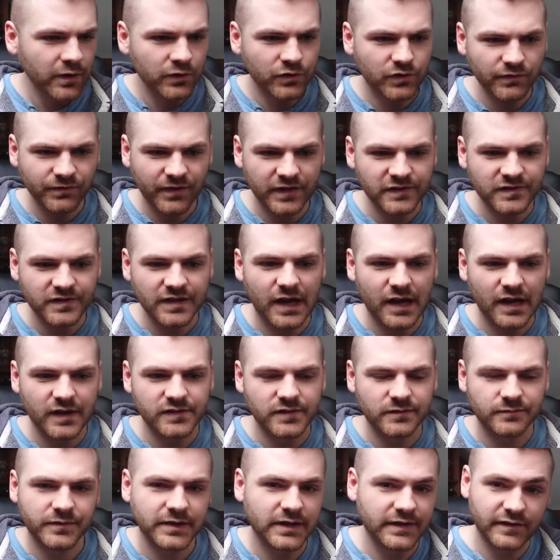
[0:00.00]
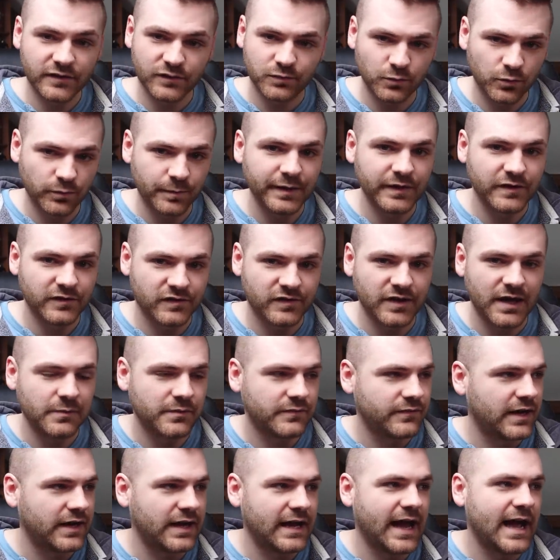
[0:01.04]
So if I start something, and this will be the same
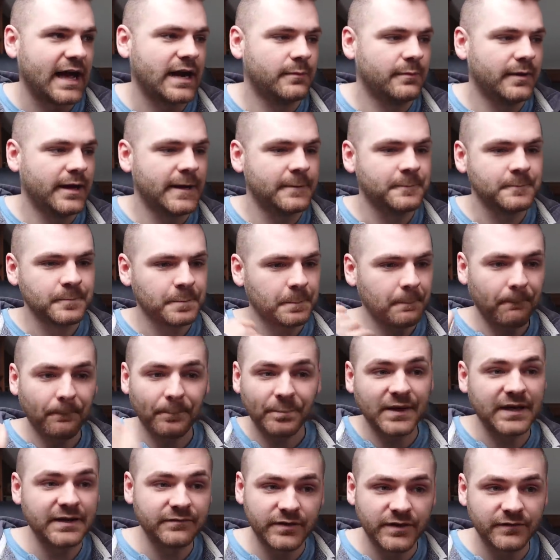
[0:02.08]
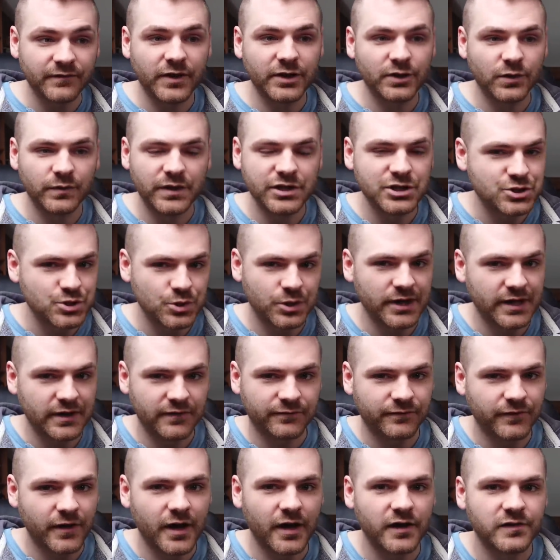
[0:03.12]
with any anime, even if I don't enjoy it at
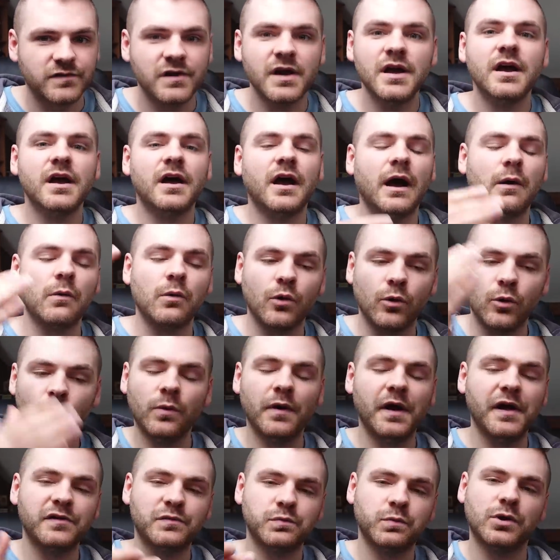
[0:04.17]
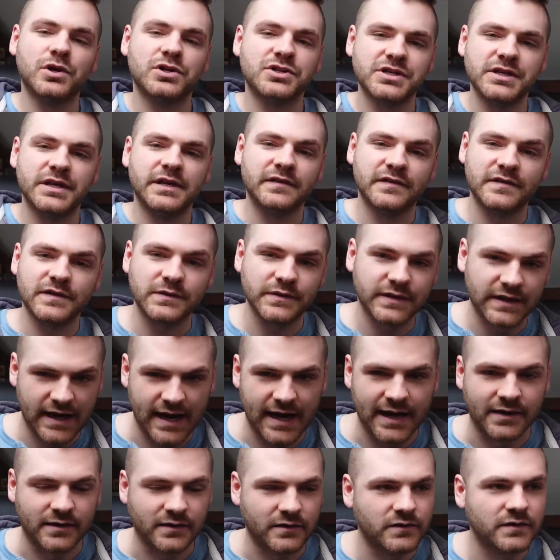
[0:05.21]
first, I will always watch it until the
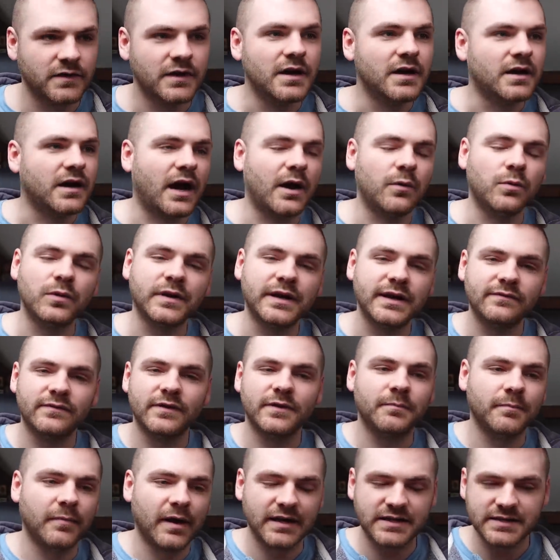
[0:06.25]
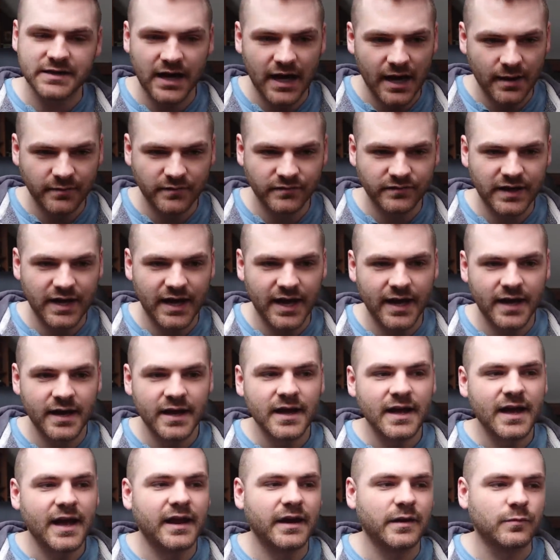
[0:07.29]
end. I will give it my time of day,
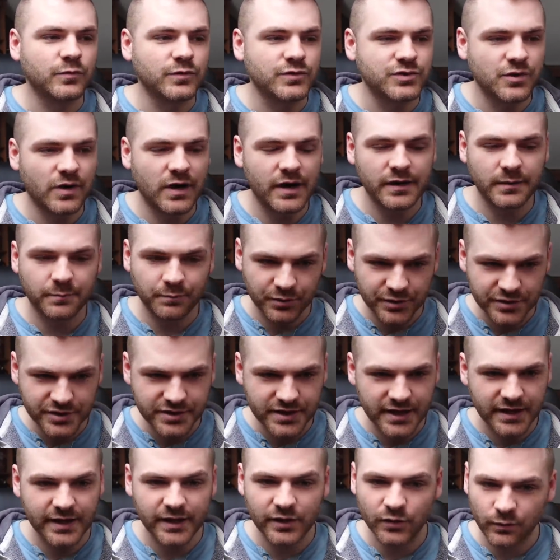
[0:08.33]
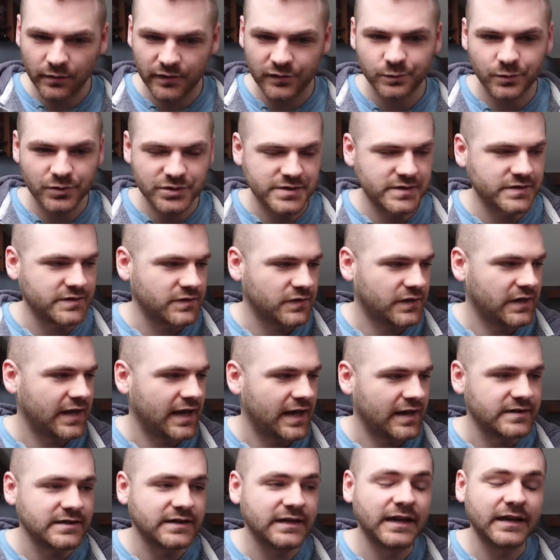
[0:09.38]
and I will try and appreciate it and always watch it until the
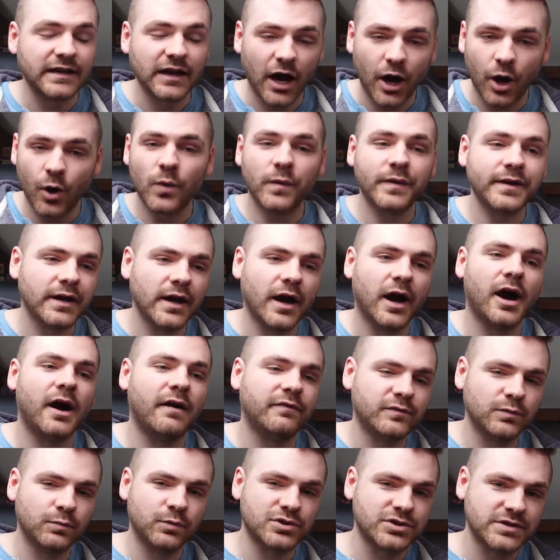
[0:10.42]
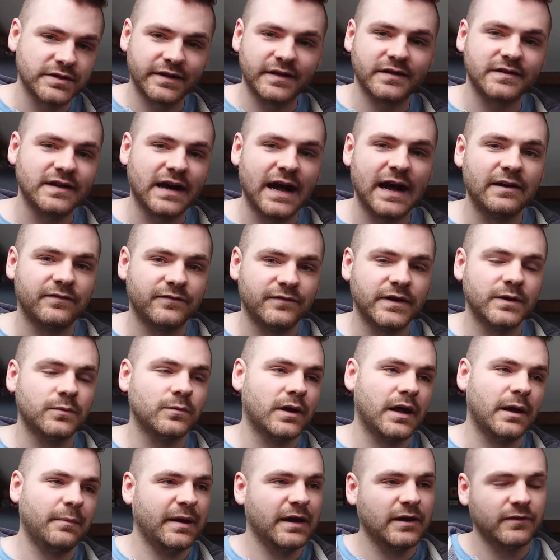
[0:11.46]
end. And then only after watching the entire thing
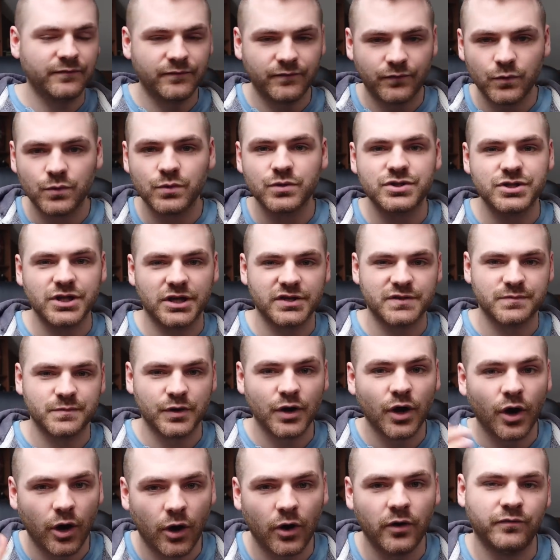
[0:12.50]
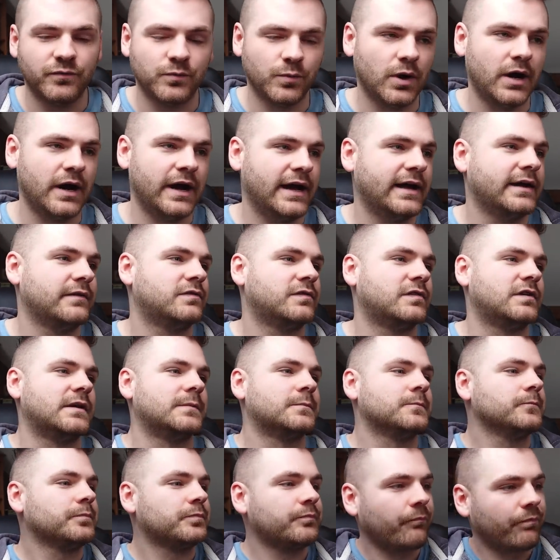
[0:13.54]
will I make a full judgment of what I have seen.
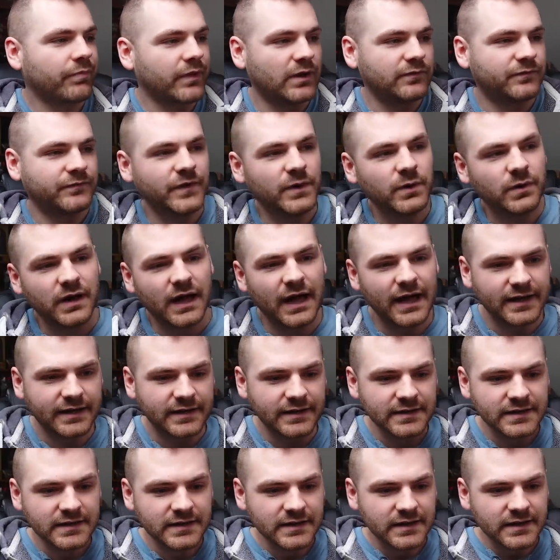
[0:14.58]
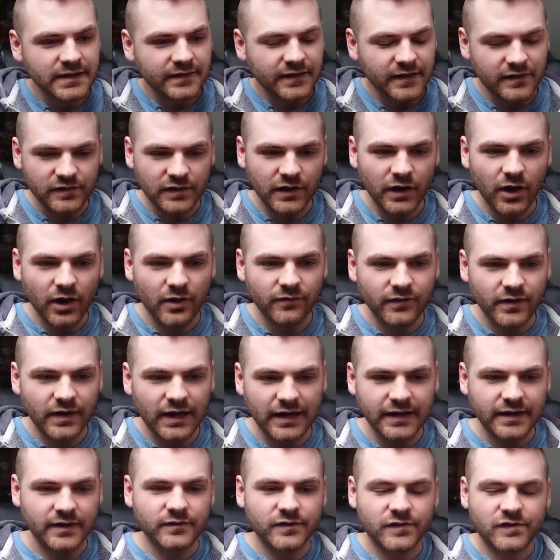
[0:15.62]
I feel like there's a lot of,
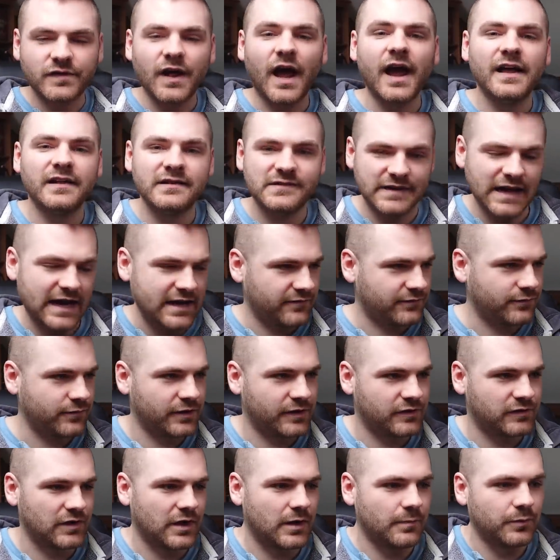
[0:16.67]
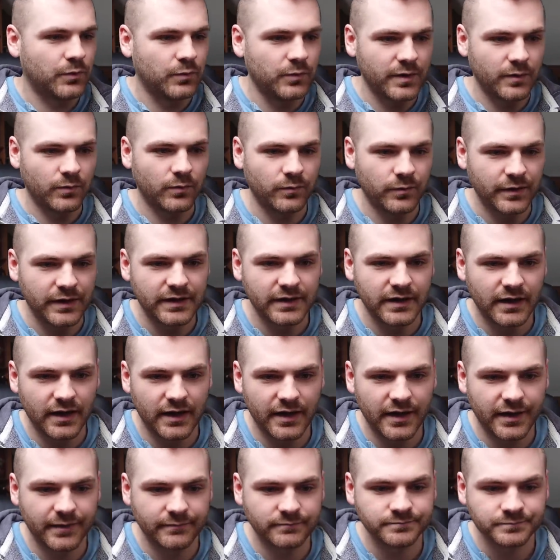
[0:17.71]
like, Steins Gate, for example, where
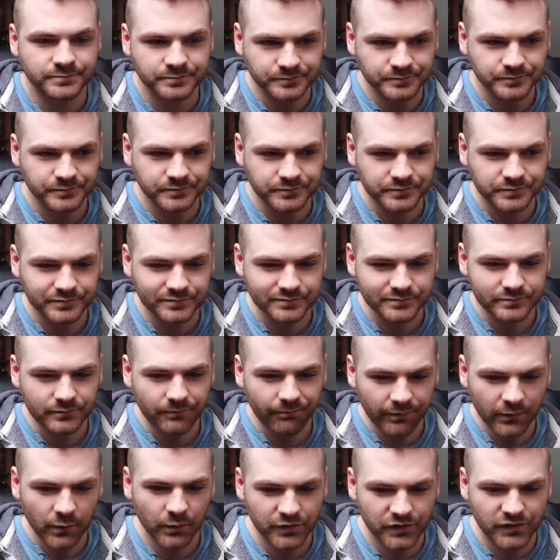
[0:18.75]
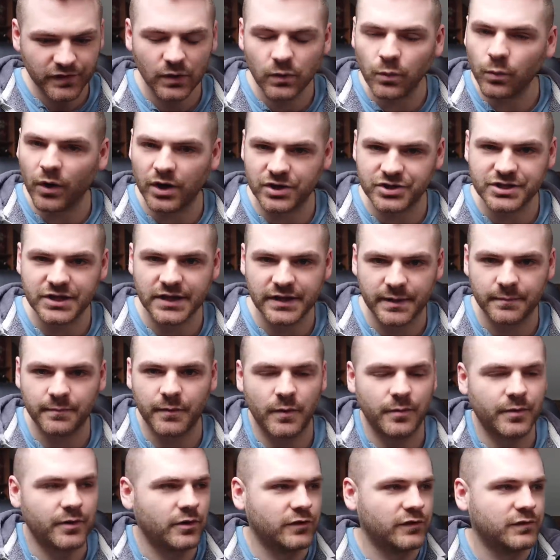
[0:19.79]
we're still watching at the
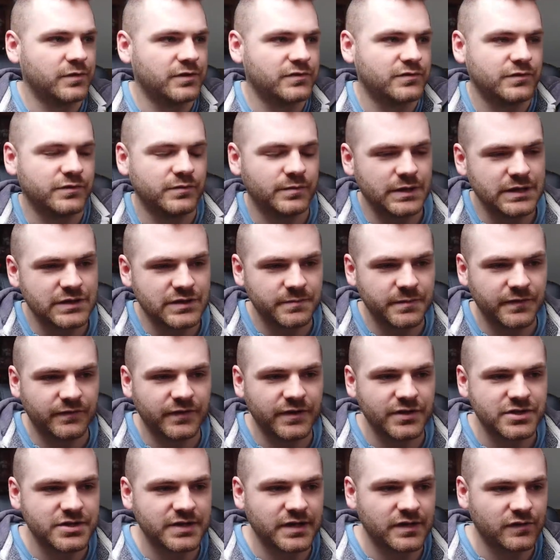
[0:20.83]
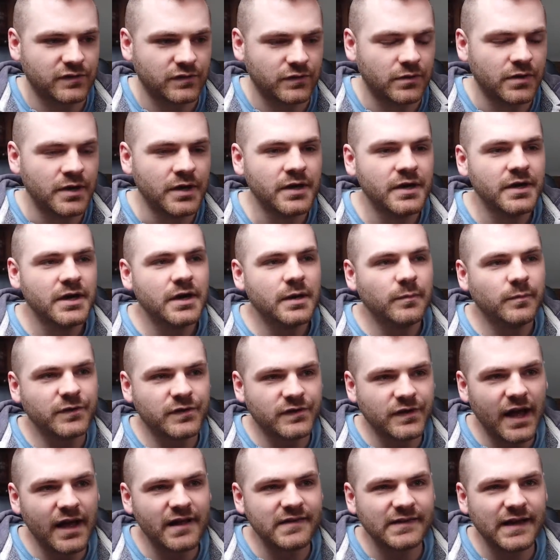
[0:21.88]
moment on Twitch. We should be finishing it soon.
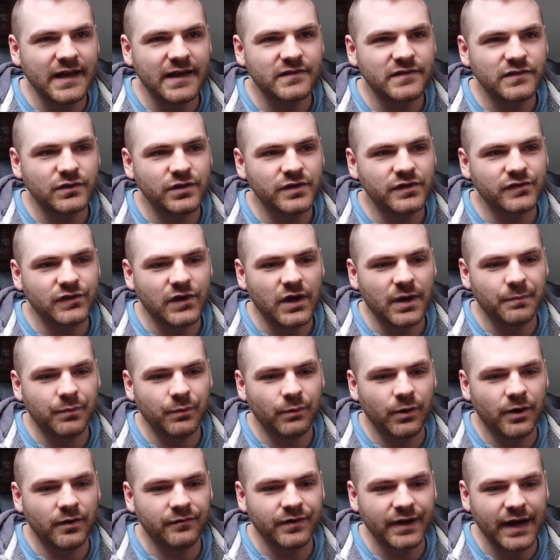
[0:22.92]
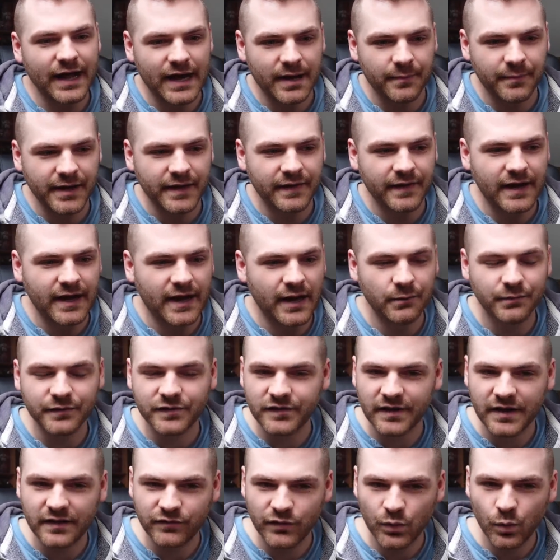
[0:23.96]
Steins Gate is a good example of an anime that I would
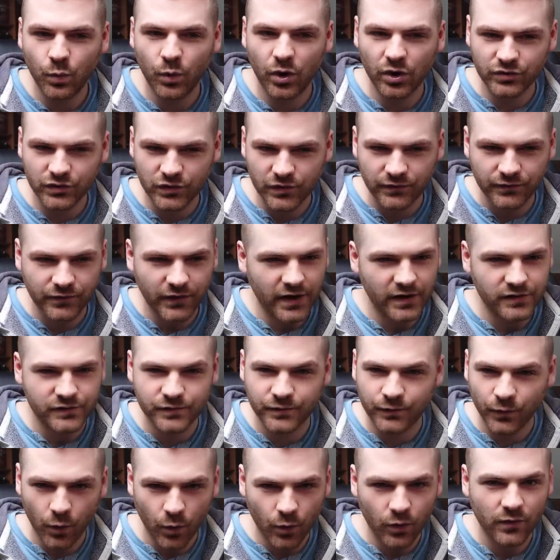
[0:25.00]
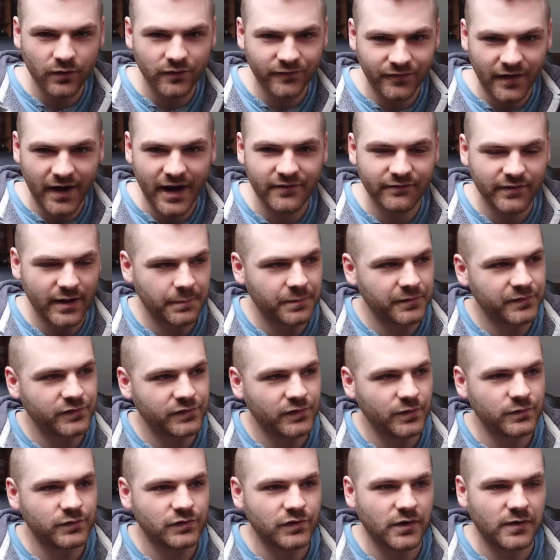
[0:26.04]
say if you watch the first 4 or 5
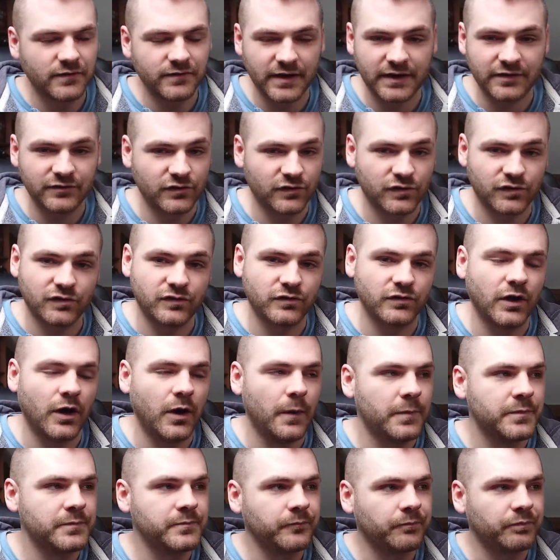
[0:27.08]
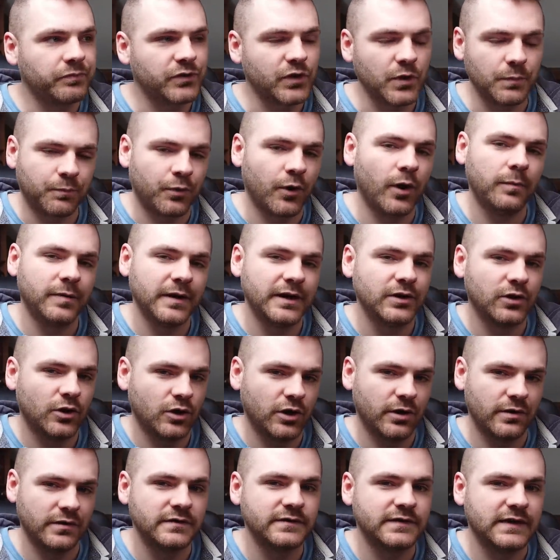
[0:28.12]
episodes of and just stop, you're probably not
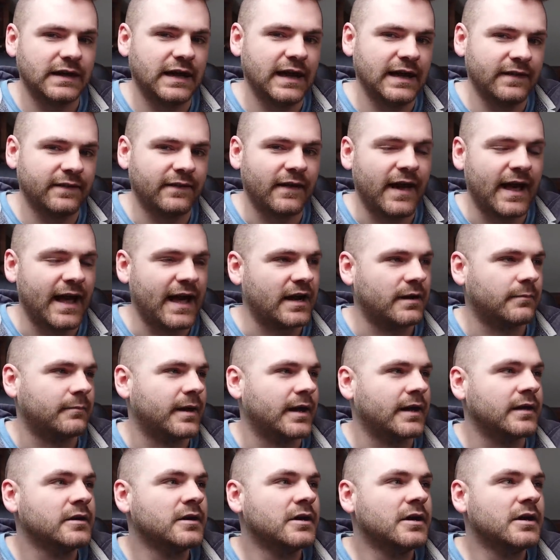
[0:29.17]
going to like that anime.